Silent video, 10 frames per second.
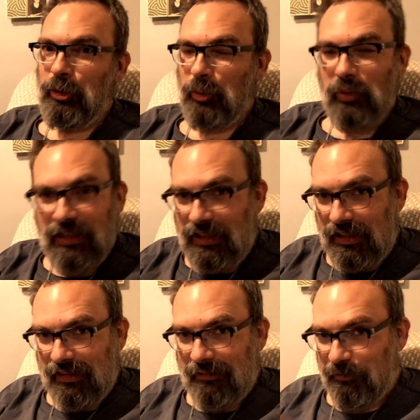
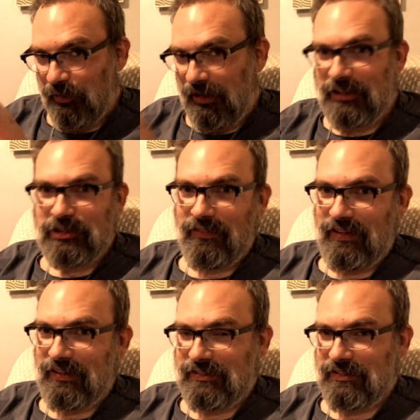reading for each of
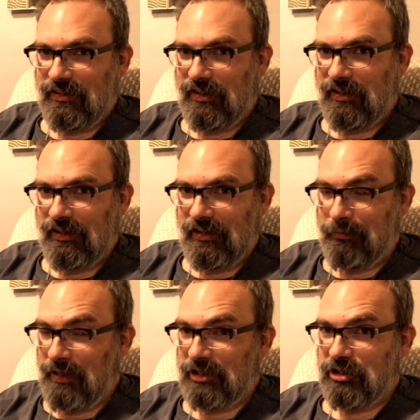these
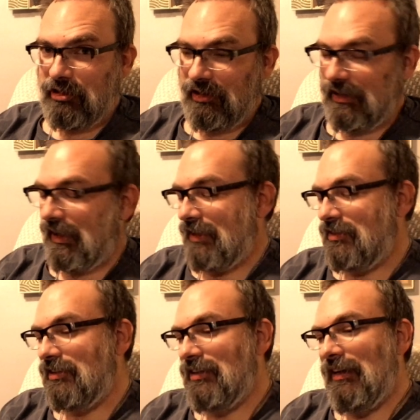imaginary
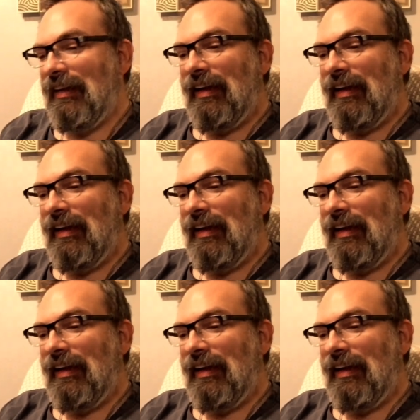classes,